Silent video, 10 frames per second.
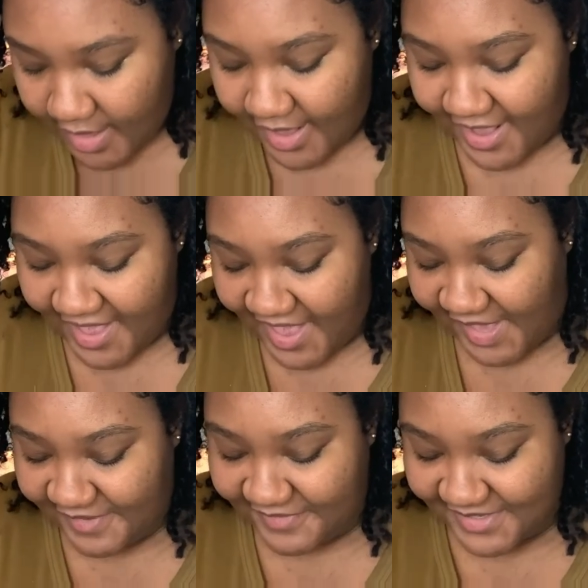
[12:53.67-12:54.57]
I
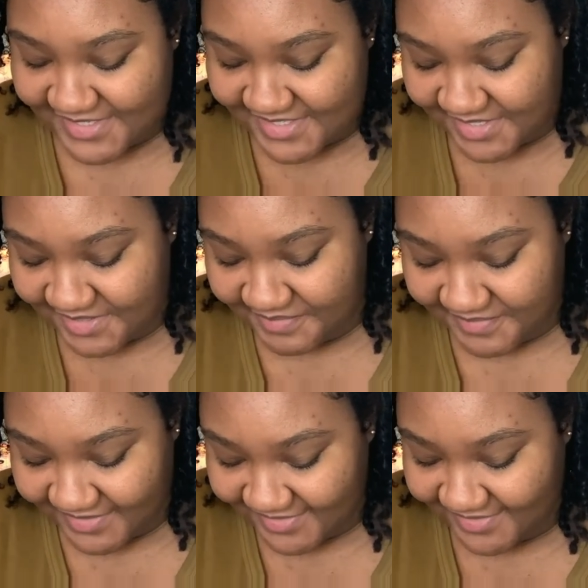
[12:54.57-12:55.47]
have
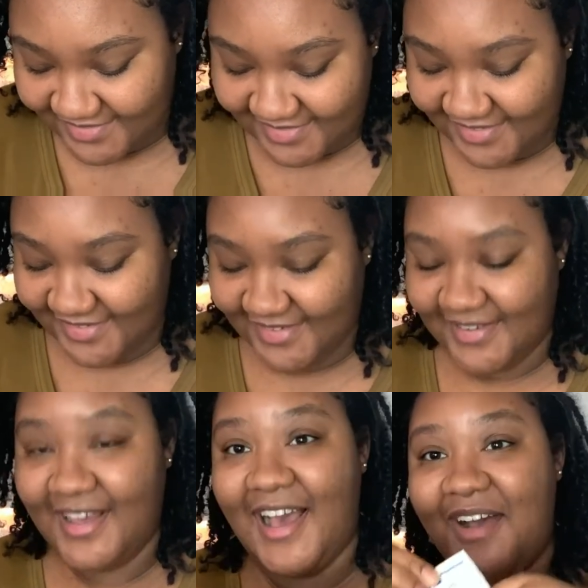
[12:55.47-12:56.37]
some
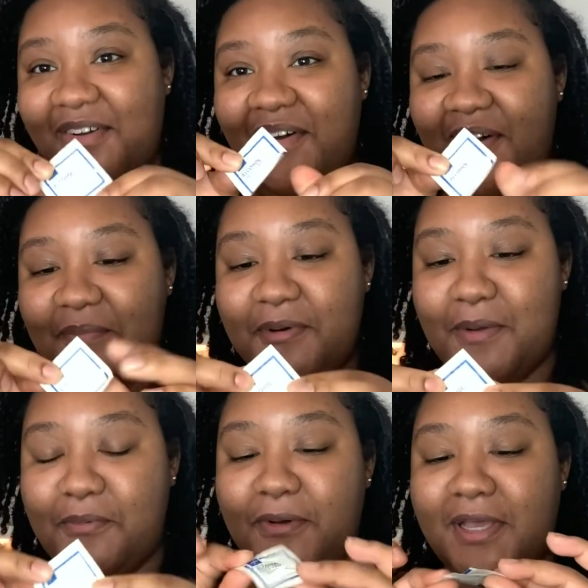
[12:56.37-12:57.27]
alcohol
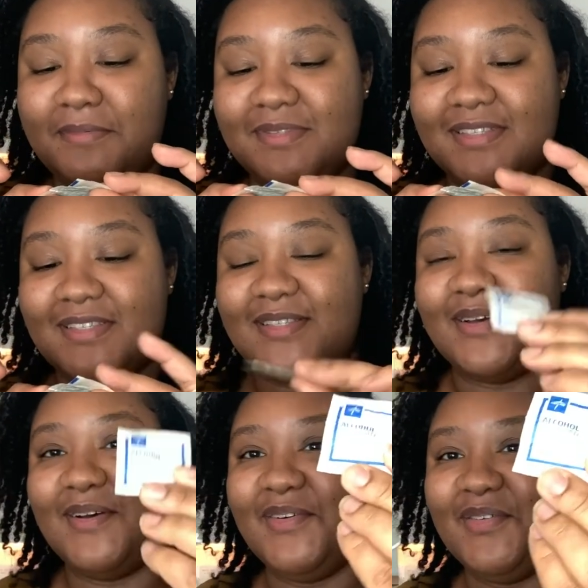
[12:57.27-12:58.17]
prep wipes.
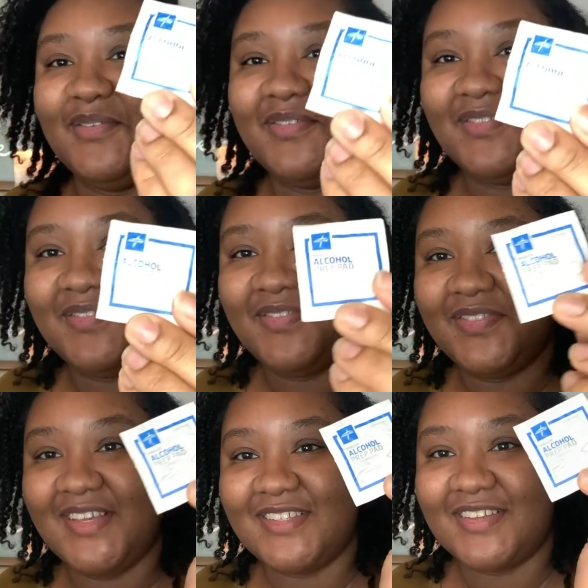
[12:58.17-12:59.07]
So
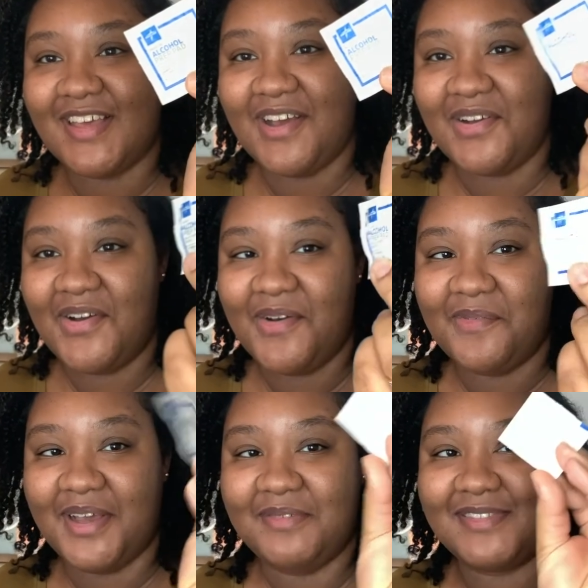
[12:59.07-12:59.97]
these are the alcohol
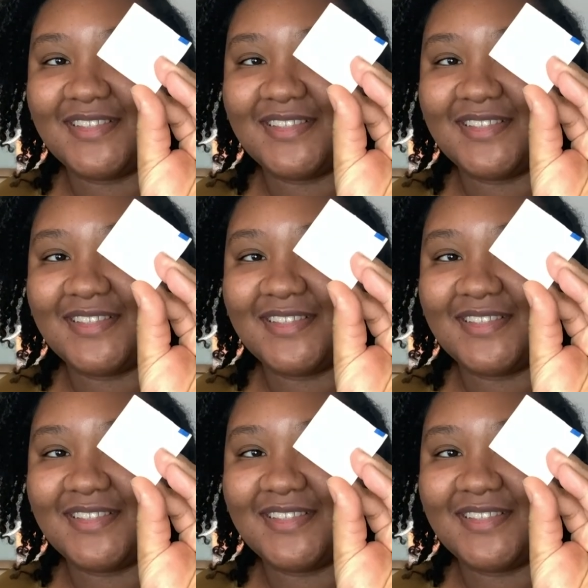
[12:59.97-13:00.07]
wipes.